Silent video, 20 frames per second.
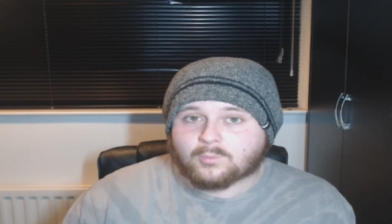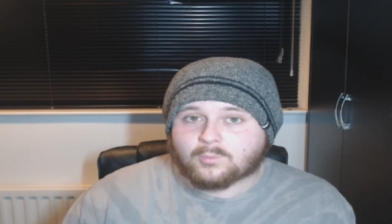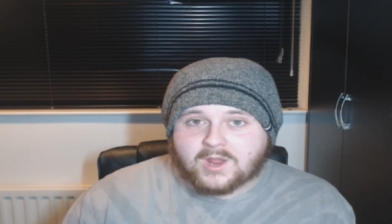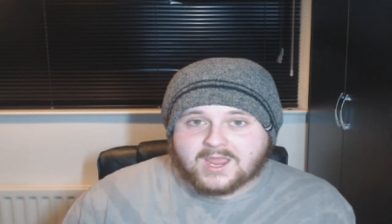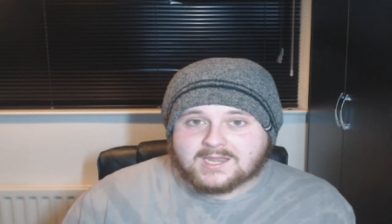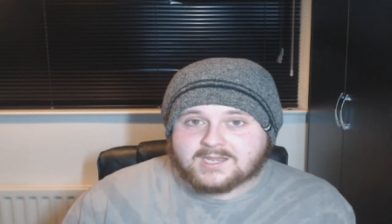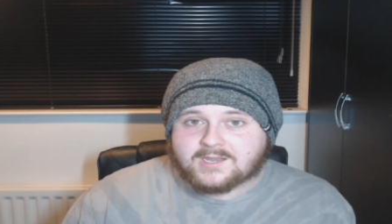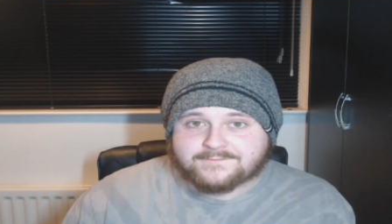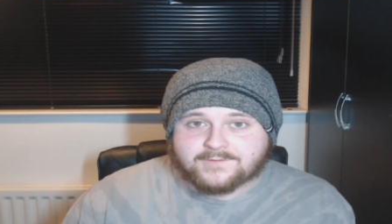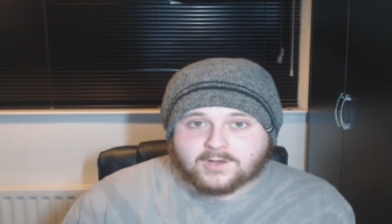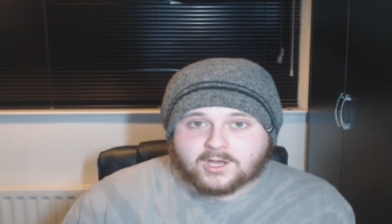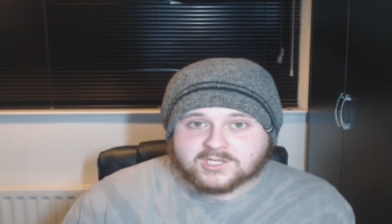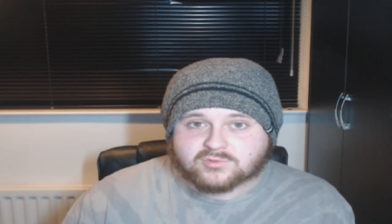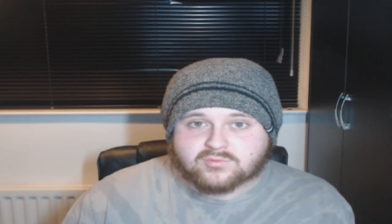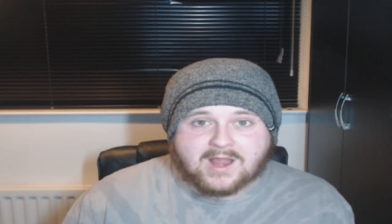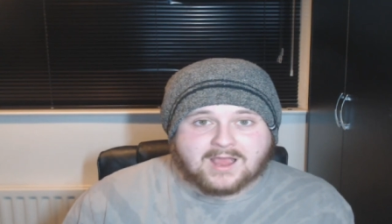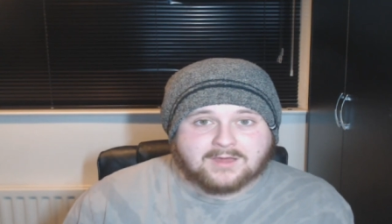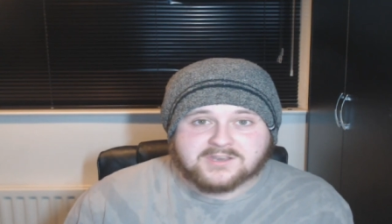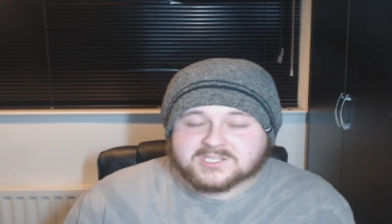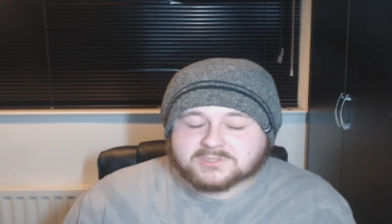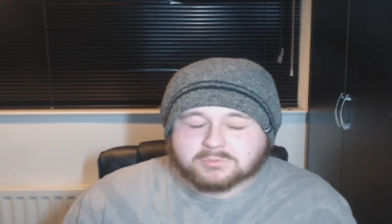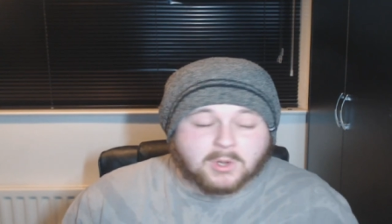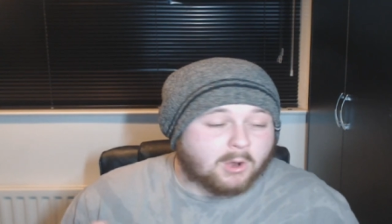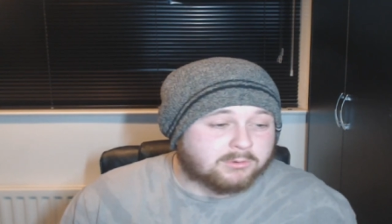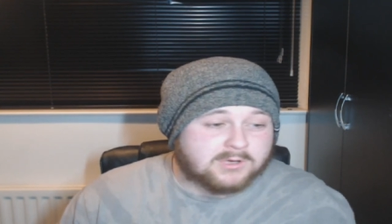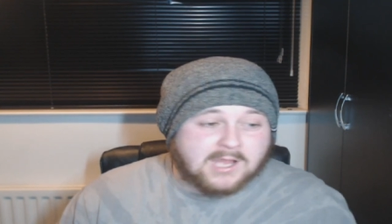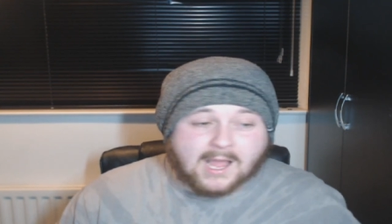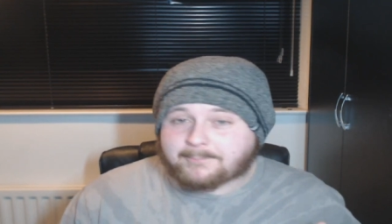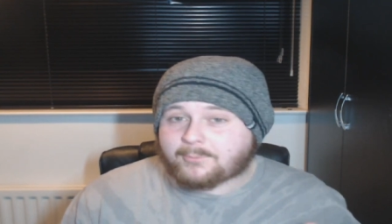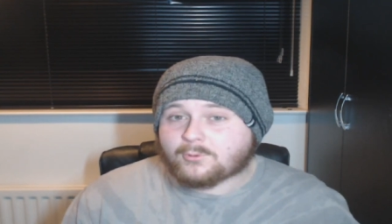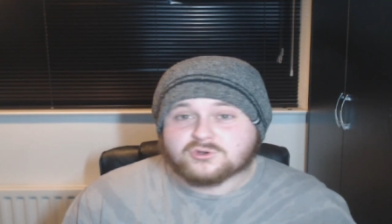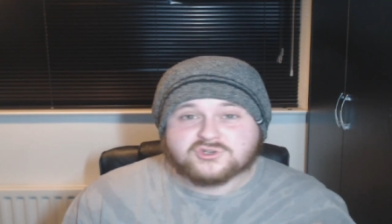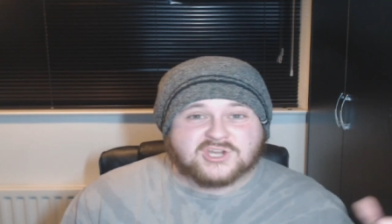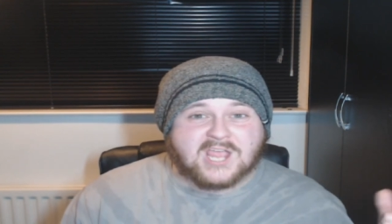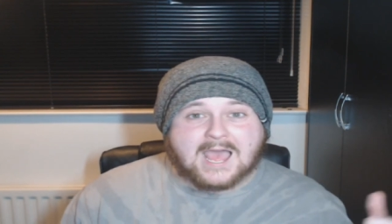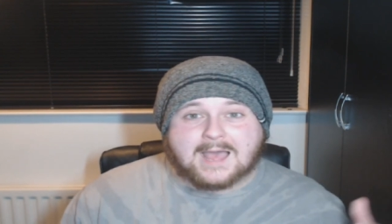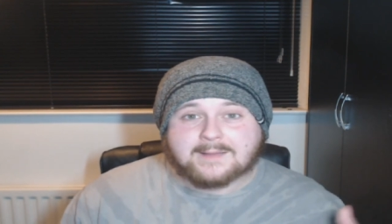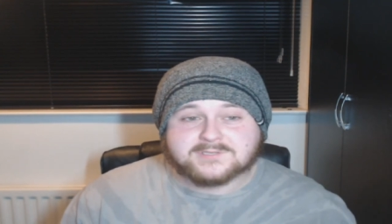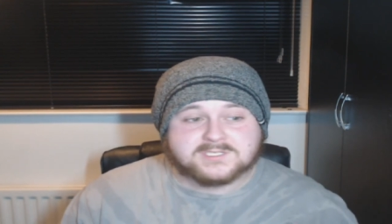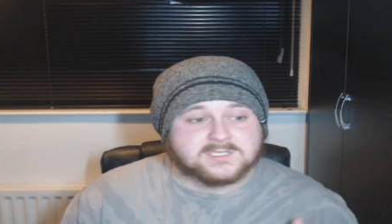Witt in the first round as well. Couple
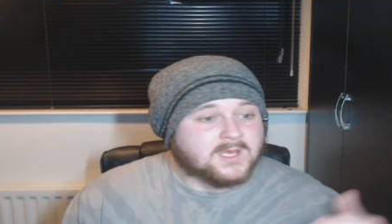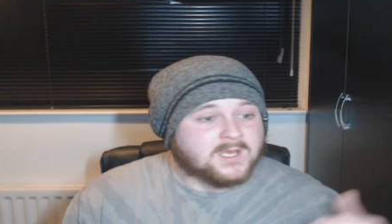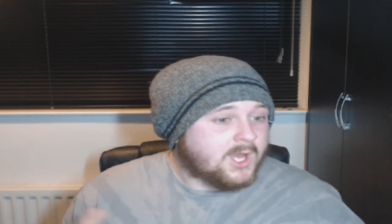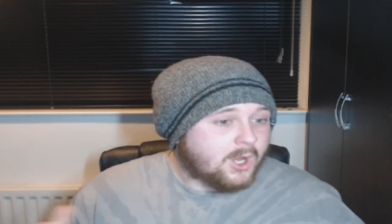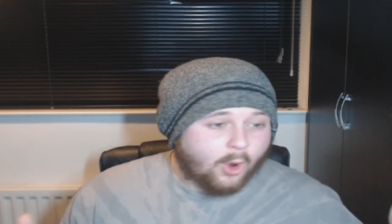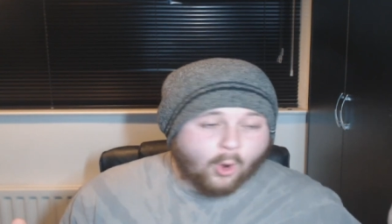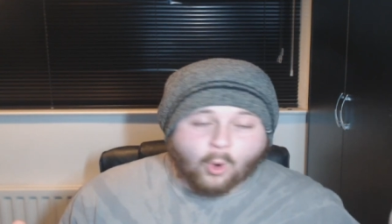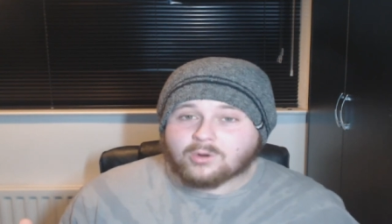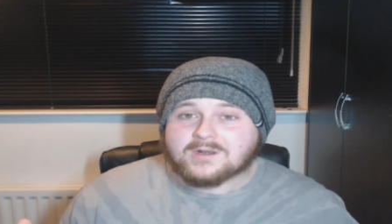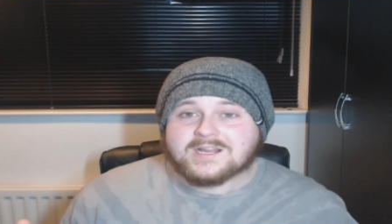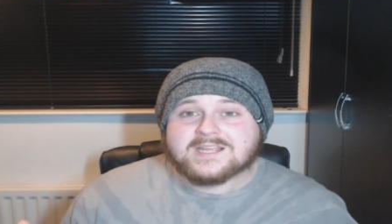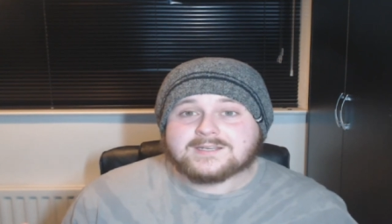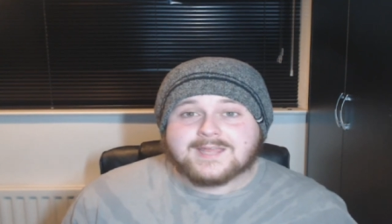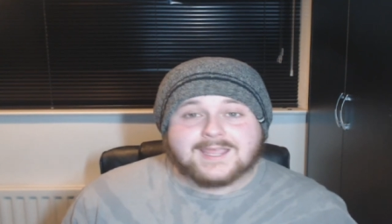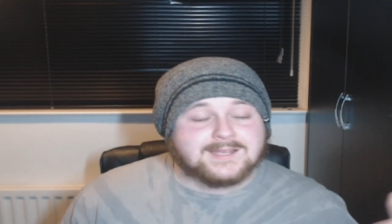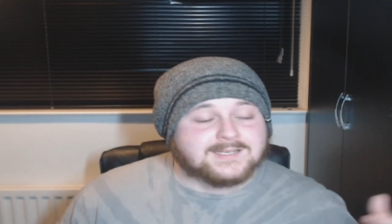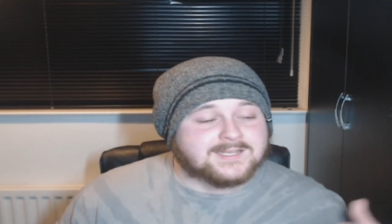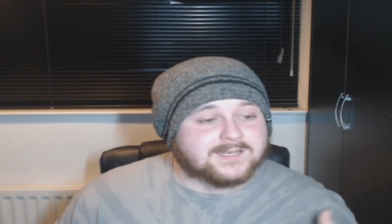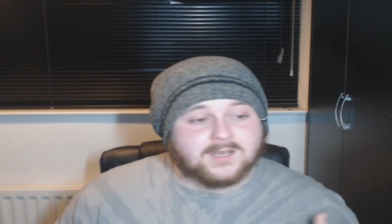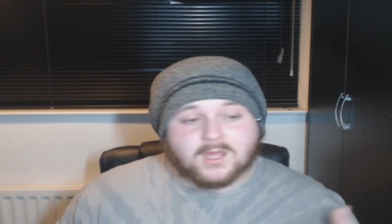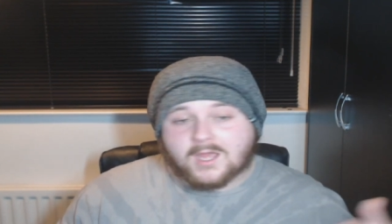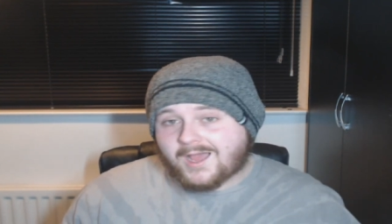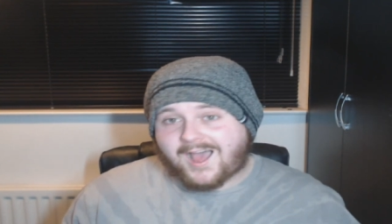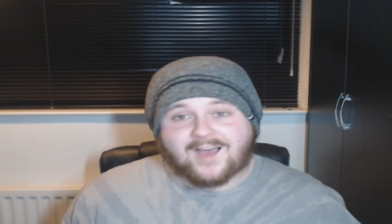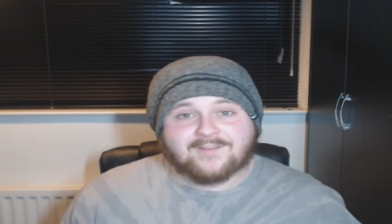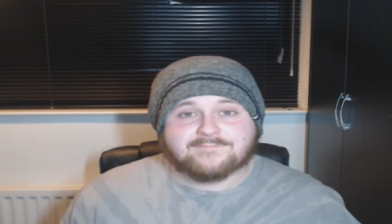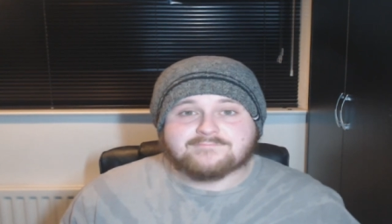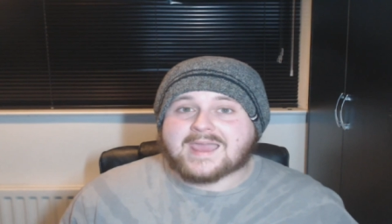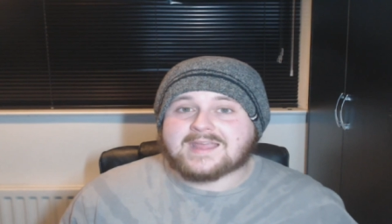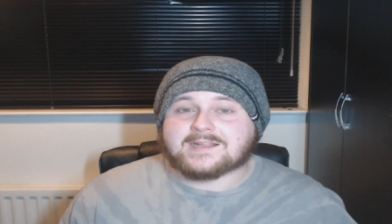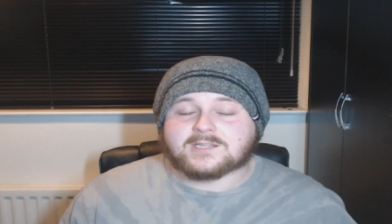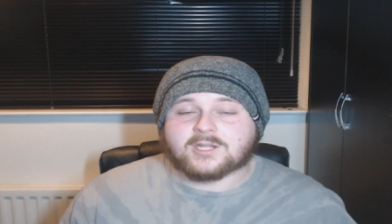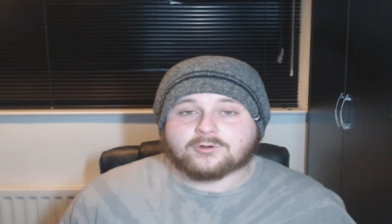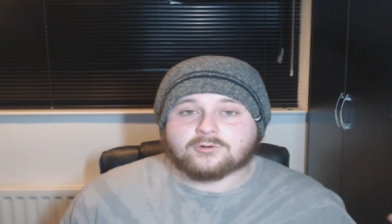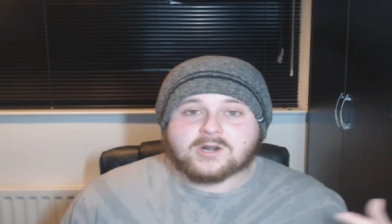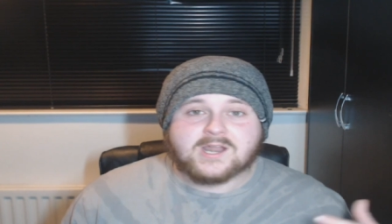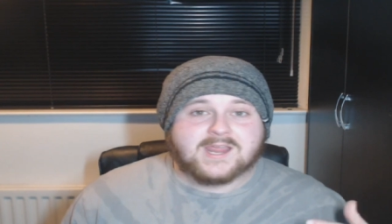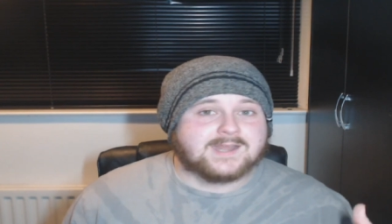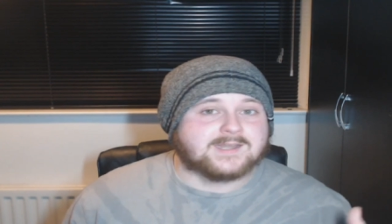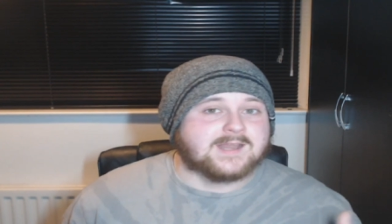jabs, all he needed. I've made the
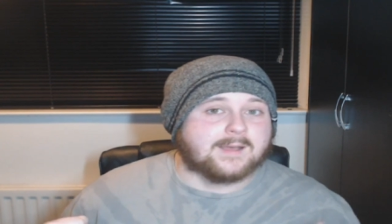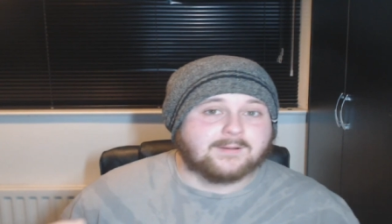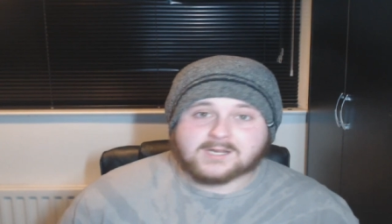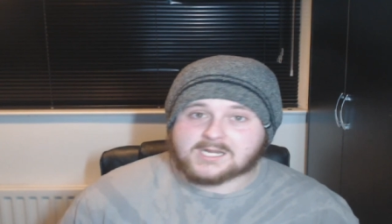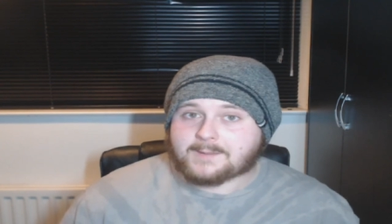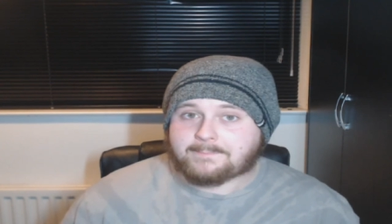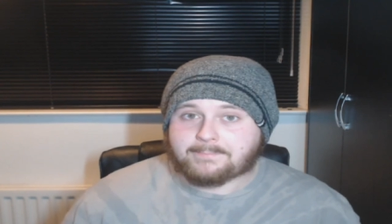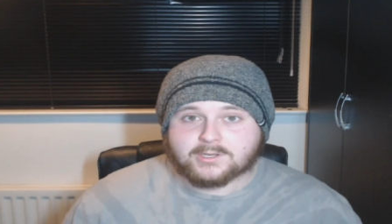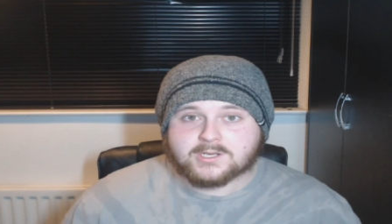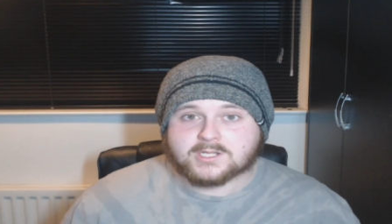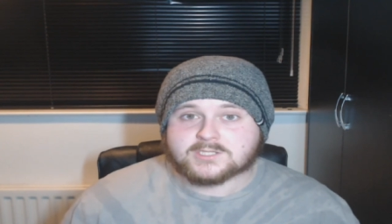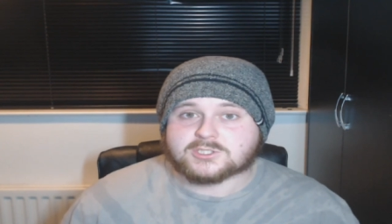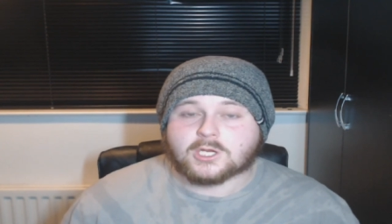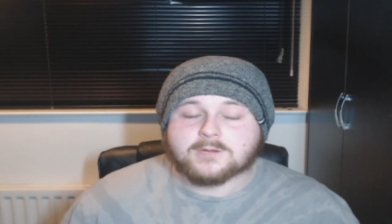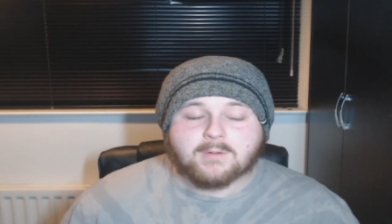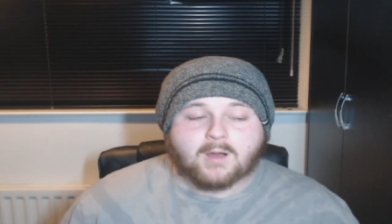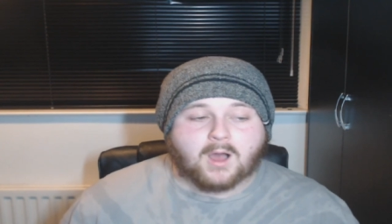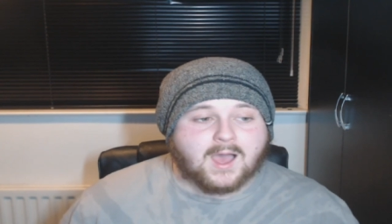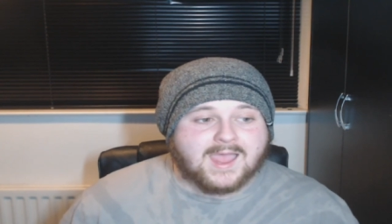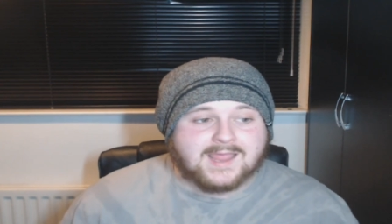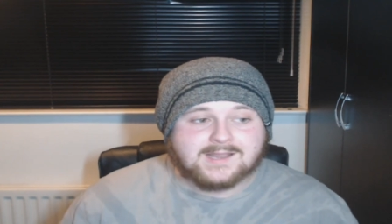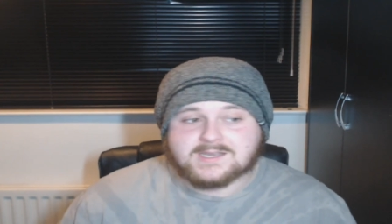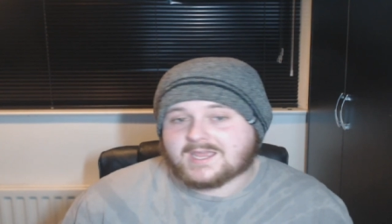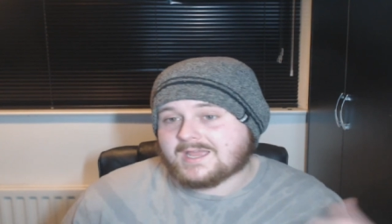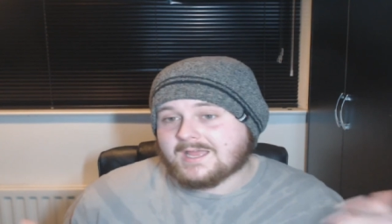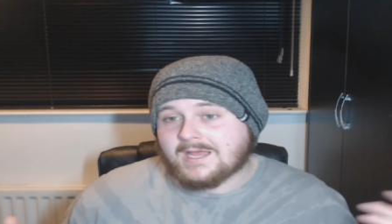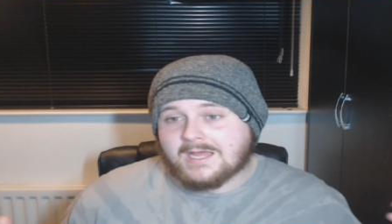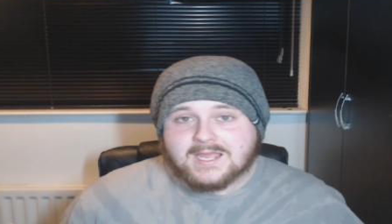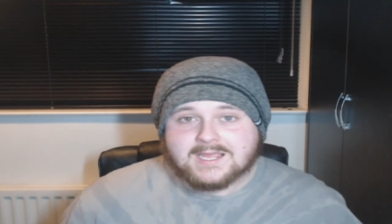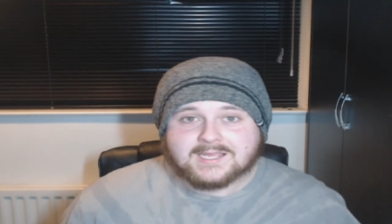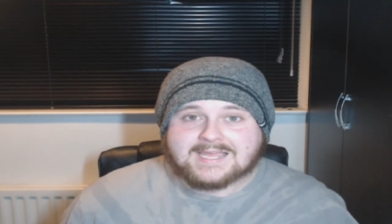read. I'm going to put the two behind it.